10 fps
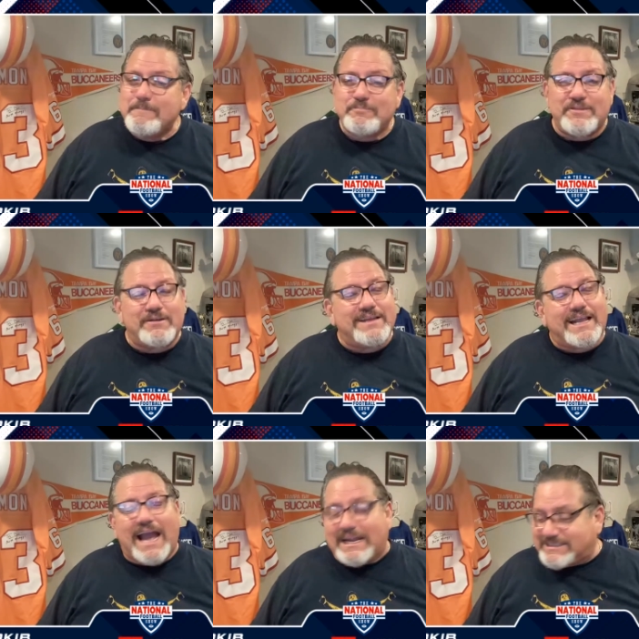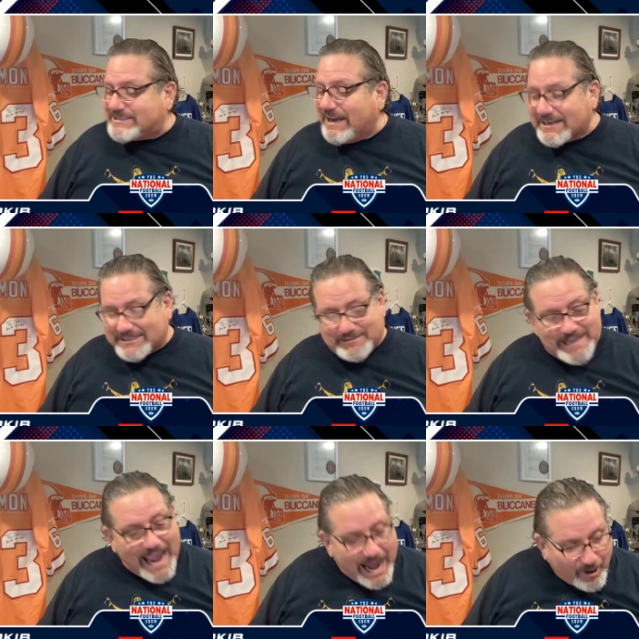Dude, that guy sucks
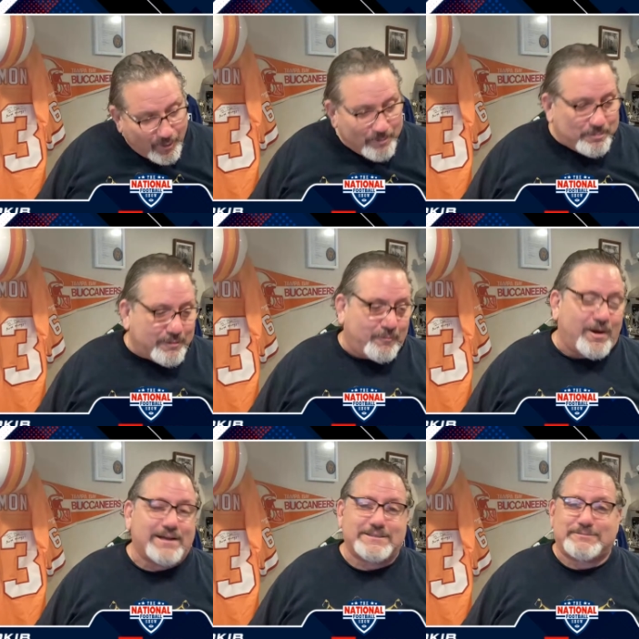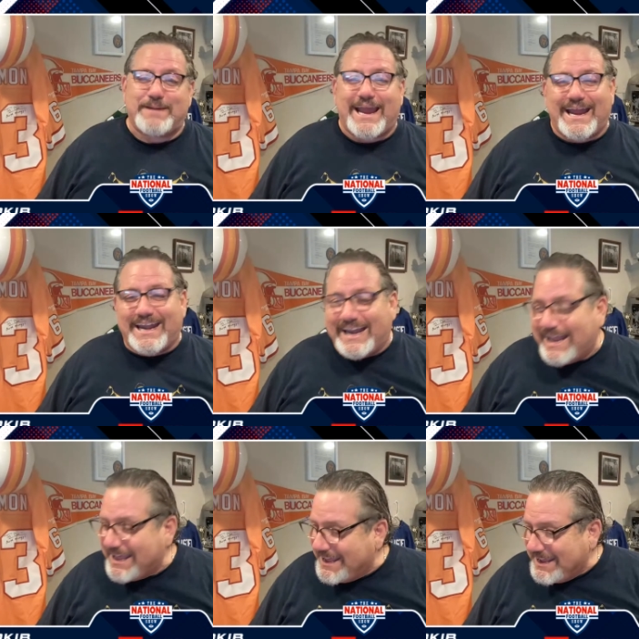terrible ones, man.
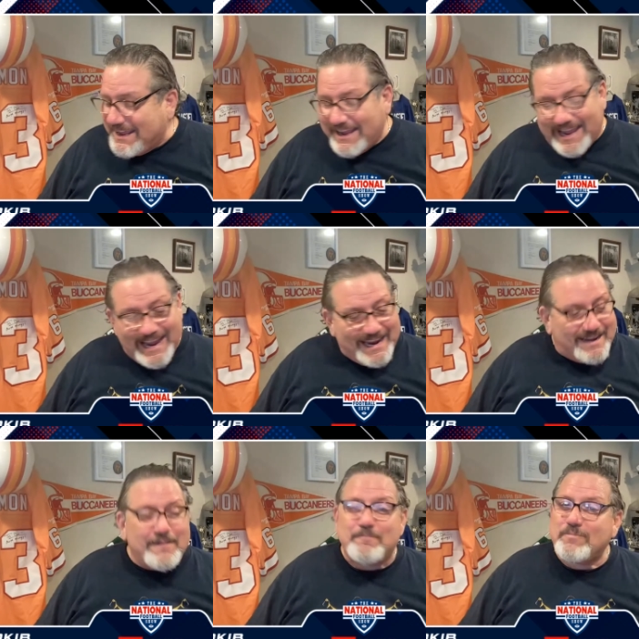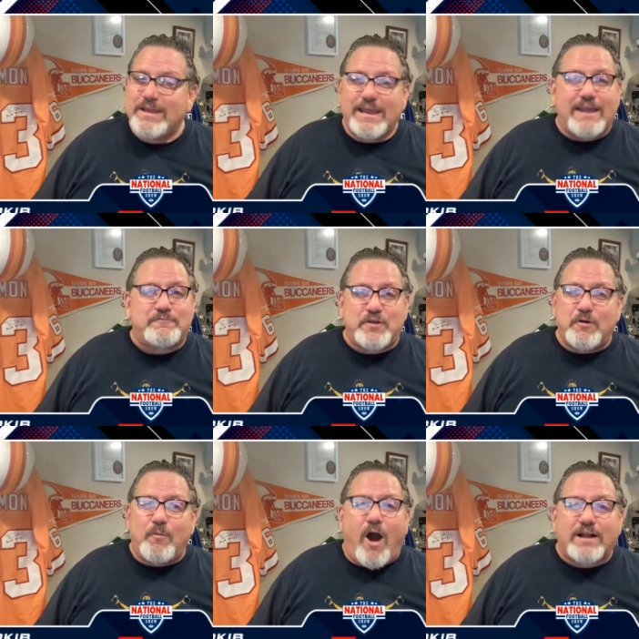Hey, if you
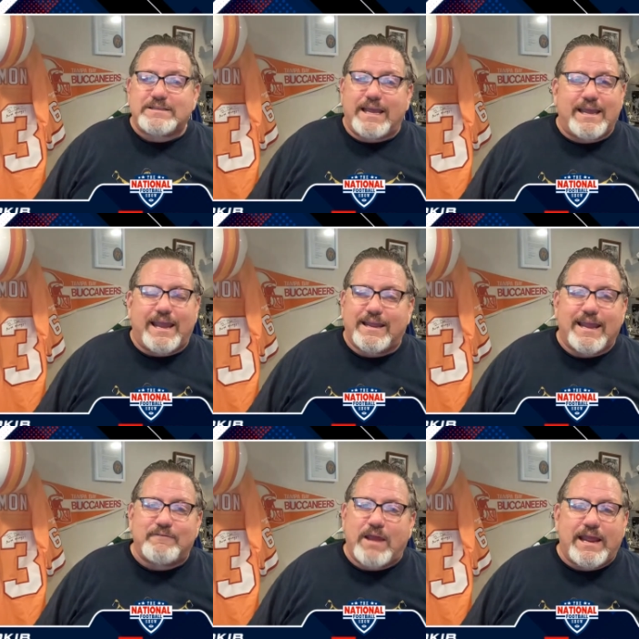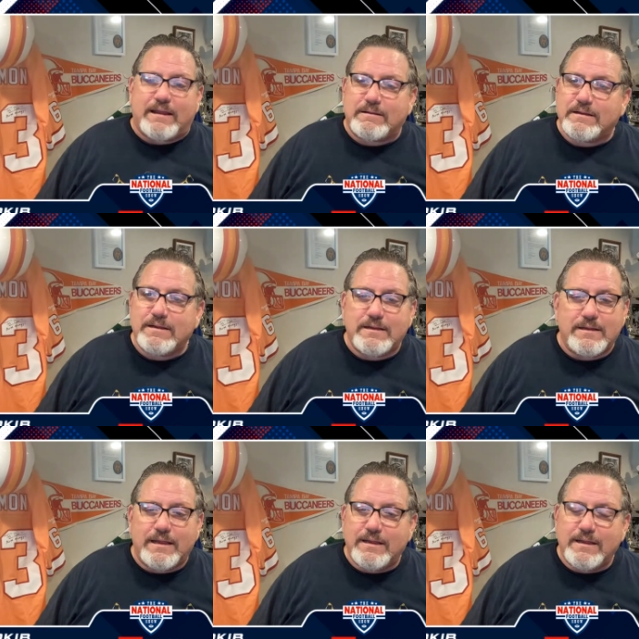walked, hey, if, hey,
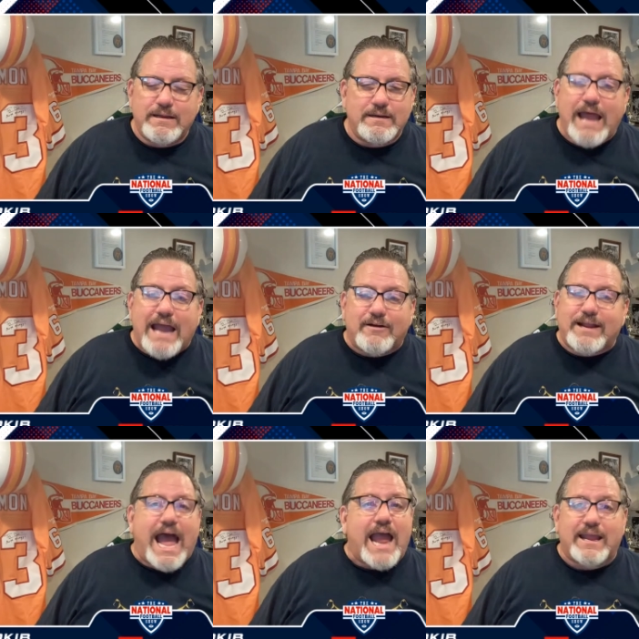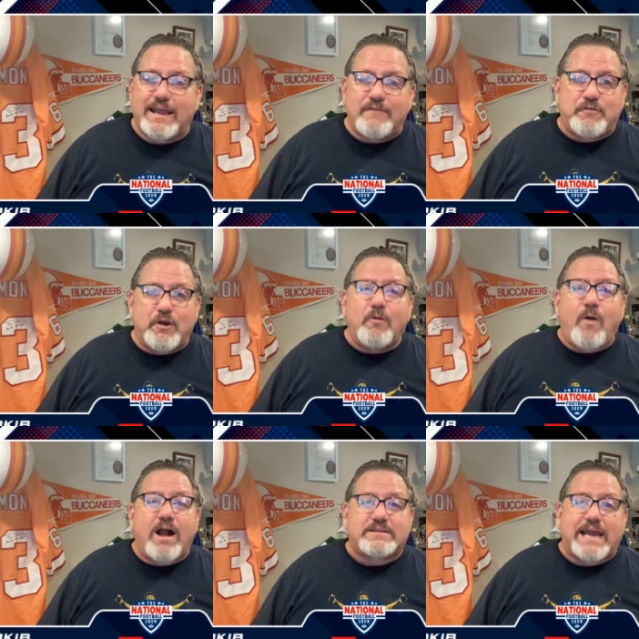Niner guy, if you
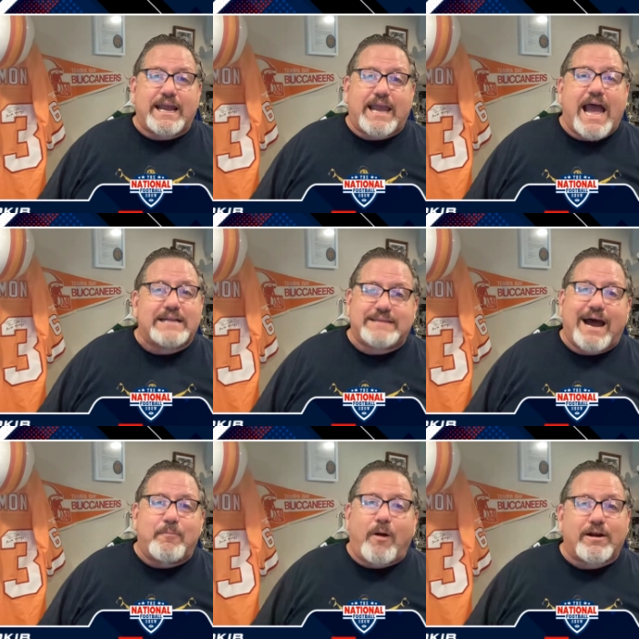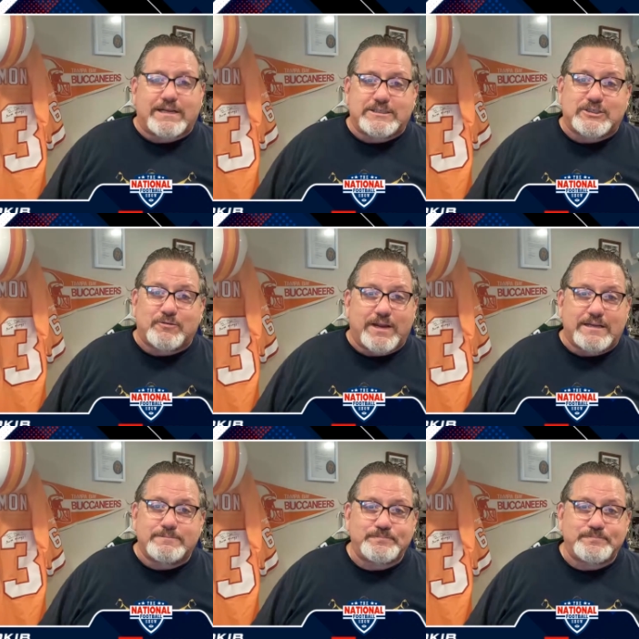walked that guy down Market Street,